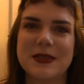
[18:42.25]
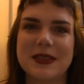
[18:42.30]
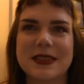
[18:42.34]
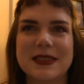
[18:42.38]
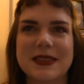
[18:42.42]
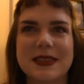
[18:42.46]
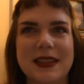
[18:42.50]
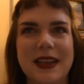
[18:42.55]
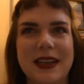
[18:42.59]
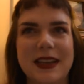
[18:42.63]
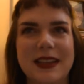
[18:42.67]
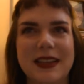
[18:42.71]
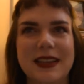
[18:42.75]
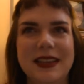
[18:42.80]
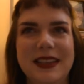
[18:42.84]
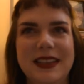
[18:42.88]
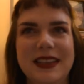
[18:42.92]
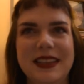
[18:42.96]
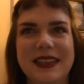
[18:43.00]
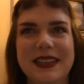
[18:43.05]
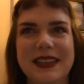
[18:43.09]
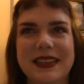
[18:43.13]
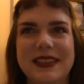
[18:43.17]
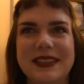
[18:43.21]
just slightly
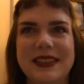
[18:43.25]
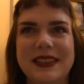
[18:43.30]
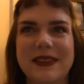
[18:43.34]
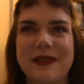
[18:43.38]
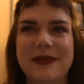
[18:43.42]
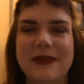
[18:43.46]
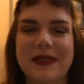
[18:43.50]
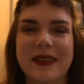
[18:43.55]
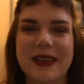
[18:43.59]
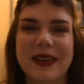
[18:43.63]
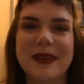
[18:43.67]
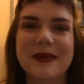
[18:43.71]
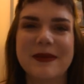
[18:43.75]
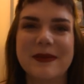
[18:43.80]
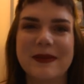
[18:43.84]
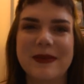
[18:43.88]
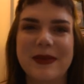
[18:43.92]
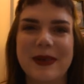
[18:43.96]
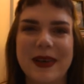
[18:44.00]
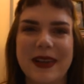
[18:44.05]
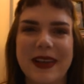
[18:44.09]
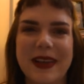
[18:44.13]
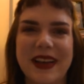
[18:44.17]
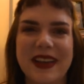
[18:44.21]
different,
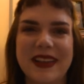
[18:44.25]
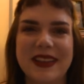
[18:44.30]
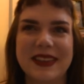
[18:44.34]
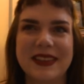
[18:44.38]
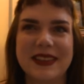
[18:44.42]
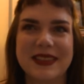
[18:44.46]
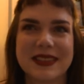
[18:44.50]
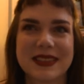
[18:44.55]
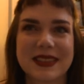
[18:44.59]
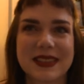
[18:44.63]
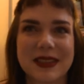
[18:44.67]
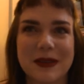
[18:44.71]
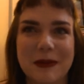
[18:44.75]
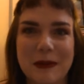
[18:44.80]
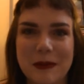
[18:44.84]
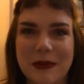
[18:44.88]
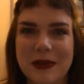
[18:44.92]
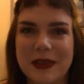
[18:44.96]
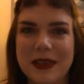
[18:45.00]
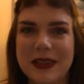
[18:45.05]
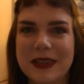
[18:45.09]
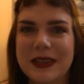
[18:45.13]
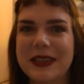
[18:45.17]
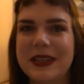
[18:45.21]
but it's
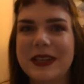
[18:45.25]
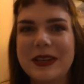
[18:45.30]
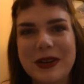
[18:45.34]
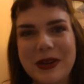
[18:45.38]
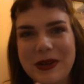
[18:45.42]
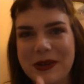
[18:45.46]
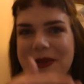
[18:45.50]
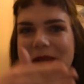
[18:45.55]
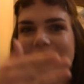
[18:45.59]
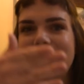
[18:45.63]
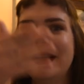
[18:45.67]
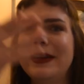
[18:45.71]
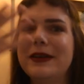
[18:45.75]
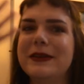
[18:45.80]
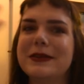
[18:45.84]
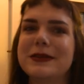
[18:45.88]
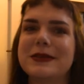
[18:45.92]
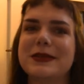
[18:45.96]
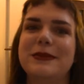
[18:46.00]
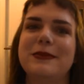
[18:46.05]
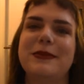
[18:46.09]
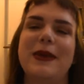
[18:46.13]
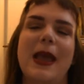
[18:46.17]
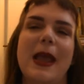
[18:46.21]
completely new
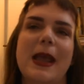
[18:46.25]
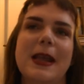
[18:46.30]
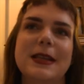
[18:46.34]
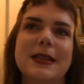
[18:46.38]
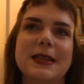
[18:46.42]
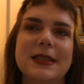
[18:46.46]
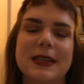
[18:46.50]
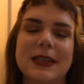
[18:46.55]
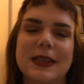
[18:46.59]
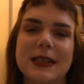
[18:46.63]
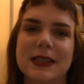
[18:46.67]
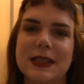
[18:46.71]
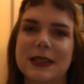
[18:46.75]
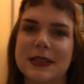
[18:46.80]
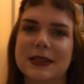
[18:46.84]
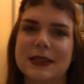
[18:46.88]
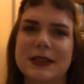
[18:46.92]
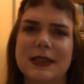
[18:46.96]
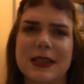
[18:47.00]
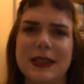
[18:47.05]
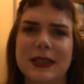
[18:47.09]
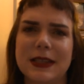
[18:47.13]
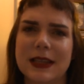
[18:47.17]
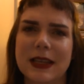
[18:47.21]
layers of paint. And this
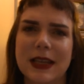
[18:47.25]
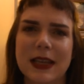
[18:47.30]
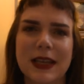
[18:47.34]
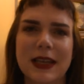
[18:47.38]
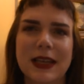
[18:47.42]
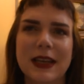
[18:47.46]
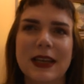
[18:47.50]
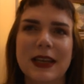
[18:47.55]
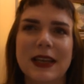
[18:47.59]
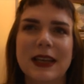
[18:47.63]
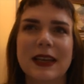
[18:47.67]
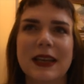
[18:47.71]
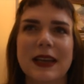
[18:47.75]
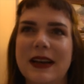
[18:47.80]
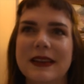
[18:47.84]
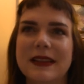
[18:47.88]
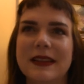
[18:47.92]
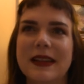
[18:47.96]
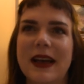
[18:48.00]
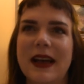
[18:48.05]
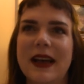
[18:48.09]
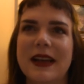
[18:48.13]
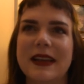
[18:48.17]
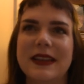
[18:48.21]
thing,
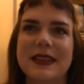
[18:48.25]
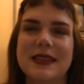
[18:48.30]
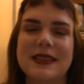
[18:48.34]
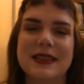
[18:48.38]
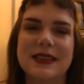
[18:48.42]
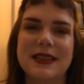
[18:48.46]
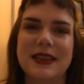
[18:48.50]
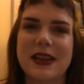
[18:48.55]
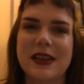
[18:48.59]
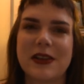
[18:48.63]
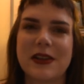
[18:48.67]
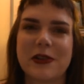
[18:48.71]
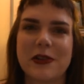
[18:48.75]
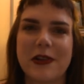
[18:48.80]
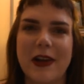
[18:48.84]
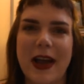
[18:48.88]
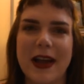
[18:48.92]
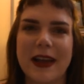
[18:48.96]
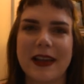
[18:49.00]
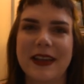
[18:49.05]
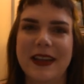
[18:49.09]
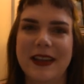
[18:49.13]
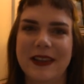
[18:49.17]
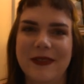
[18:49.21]
I could see it
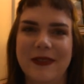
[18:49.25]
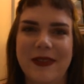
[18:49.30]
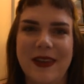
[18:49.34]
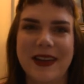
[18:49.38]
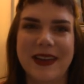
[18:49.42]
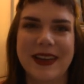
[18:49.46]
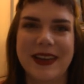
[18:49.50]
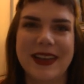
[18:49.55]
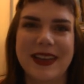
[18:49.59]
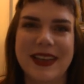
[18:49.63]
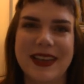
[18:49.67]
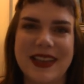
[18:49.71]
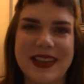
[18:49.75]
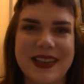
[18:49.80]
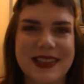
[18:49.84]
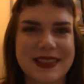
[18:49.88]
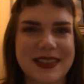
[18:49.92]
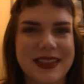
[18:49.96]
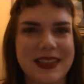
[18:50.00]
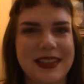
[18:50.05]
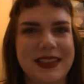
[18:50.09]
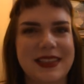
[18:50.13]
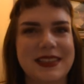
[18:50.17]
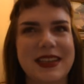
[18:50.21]
cracking very
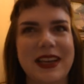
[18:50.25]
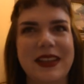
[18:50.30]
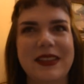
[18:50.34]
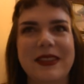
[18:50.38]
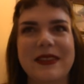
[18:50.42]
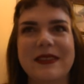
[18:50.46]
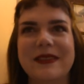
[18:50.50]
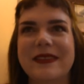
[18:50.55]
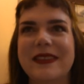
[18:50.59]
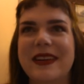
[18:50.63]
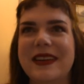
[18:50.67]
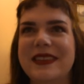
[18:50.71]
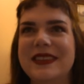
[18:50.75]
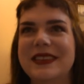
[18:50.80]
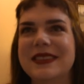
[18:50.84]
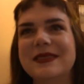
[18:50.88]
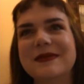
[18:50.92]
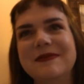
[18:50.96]
easily down the road.